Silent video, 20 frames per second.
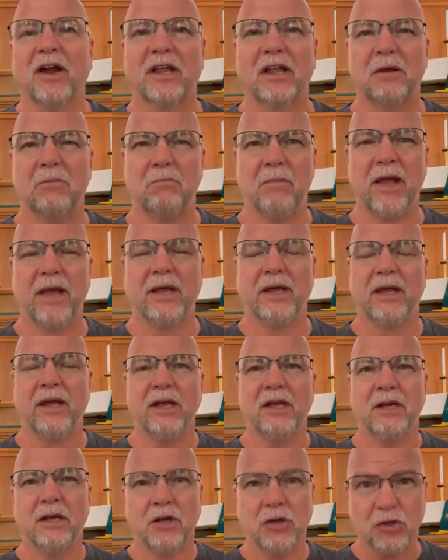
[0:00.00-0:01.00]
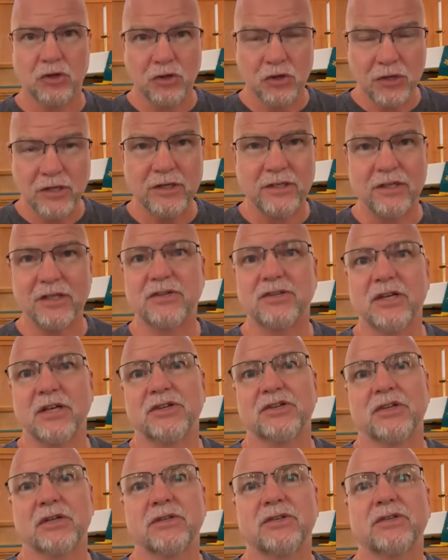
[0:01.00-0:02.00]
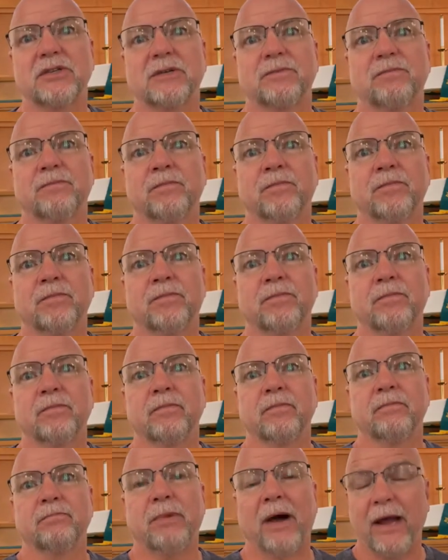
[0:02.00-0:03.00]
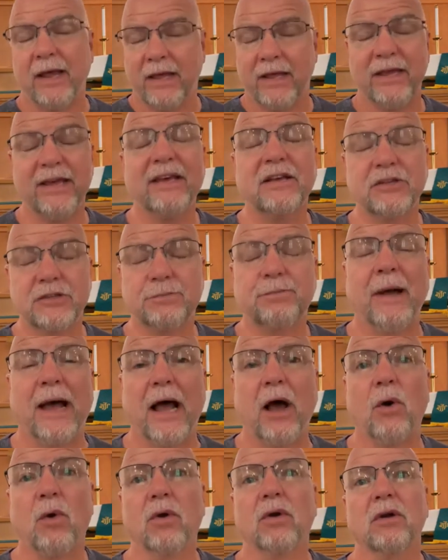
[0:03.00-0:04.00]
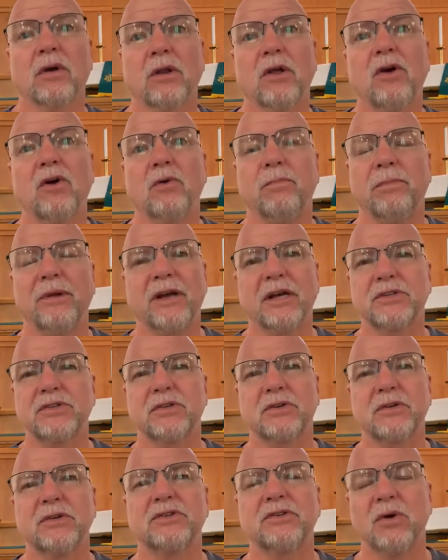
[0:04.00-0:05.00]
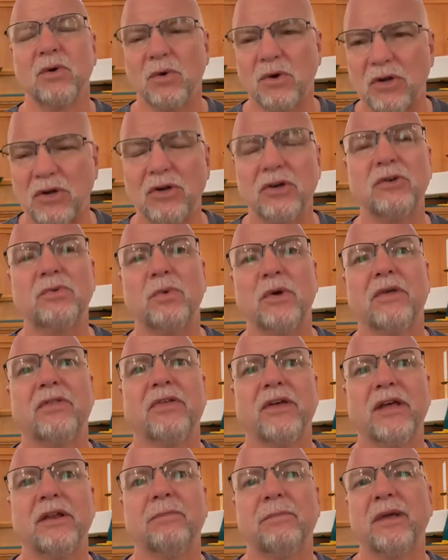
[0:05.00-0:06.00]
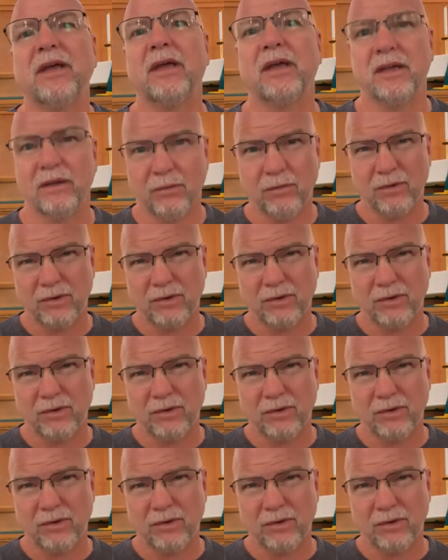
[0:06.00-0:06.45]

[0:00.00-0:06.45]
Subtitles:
I can make good decisions by His power alone, because there is no good within me.